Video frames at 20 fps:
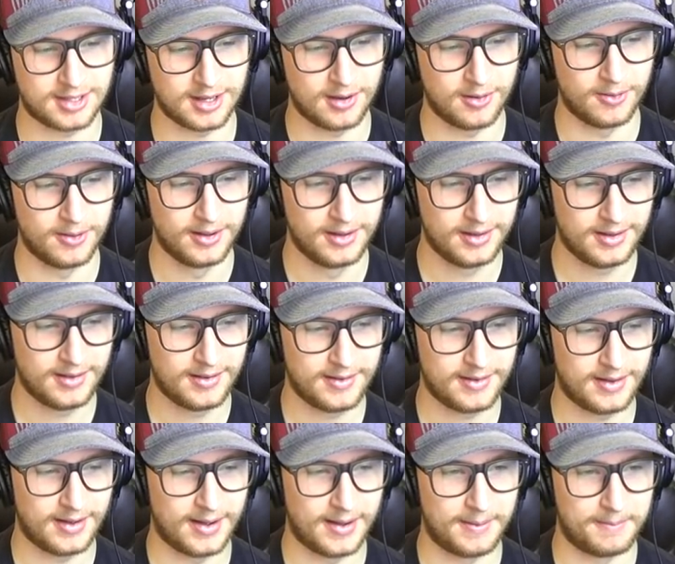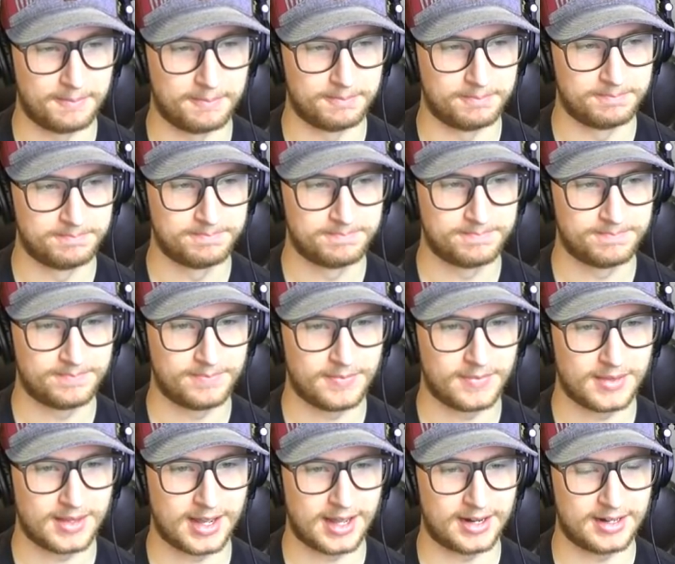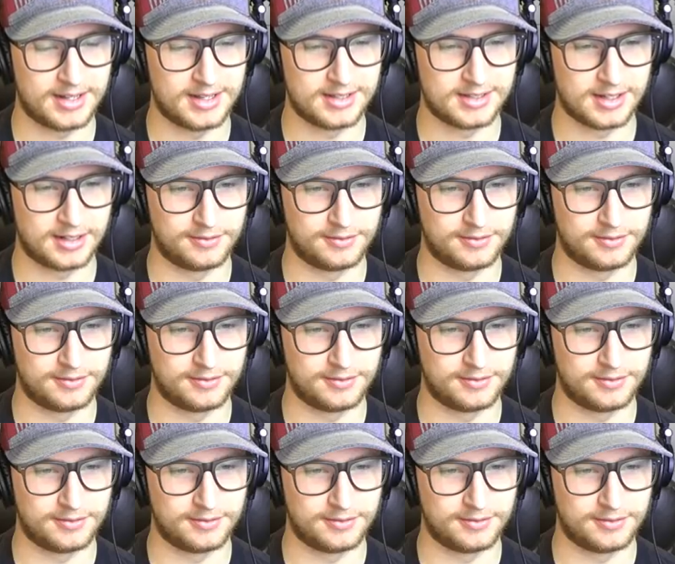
so um, that is